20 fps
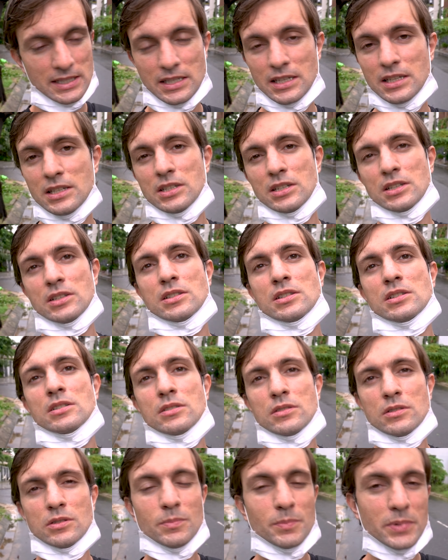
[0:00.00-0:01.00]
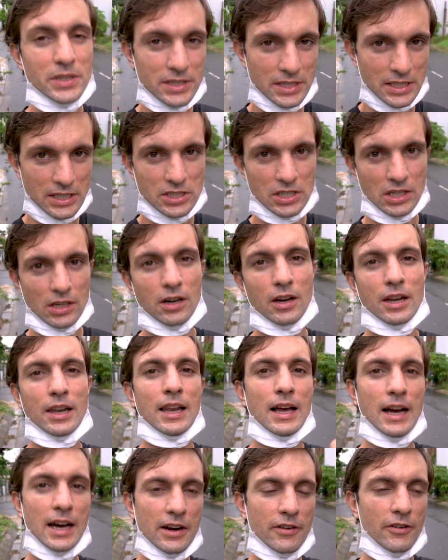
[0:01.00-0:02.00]
teachers to be teaching
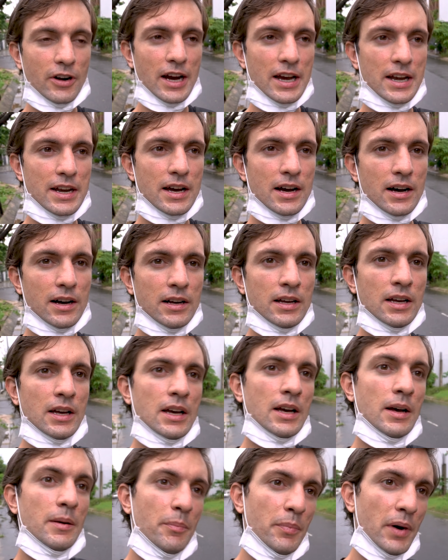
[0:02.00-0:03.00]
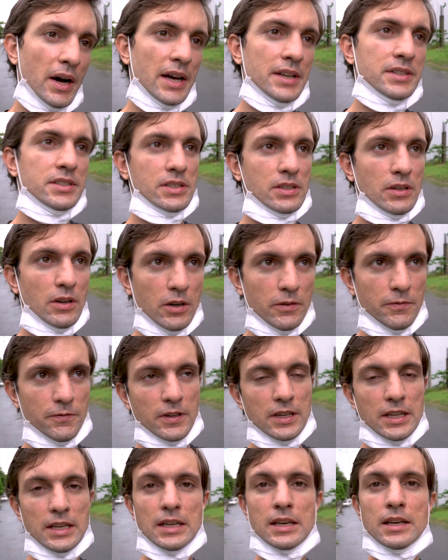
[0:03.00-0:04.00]
online right now. But
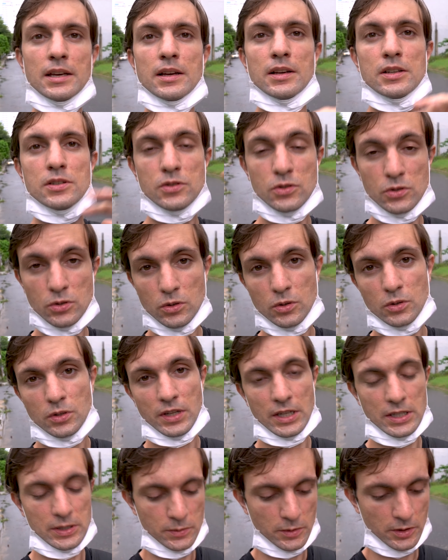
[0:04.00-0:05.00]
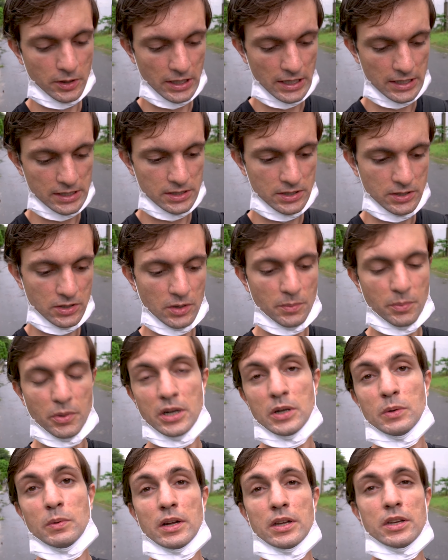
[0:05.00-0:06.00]
hopefully soon things will get to the
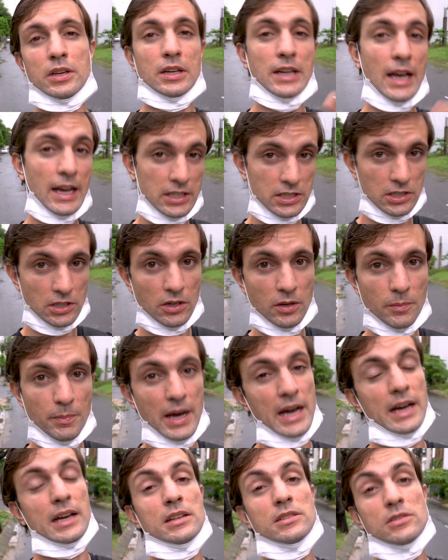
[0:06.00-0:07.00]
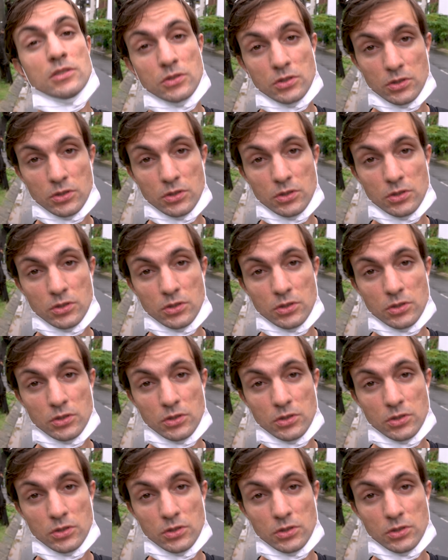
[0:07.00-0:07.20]
point where you can actually go back into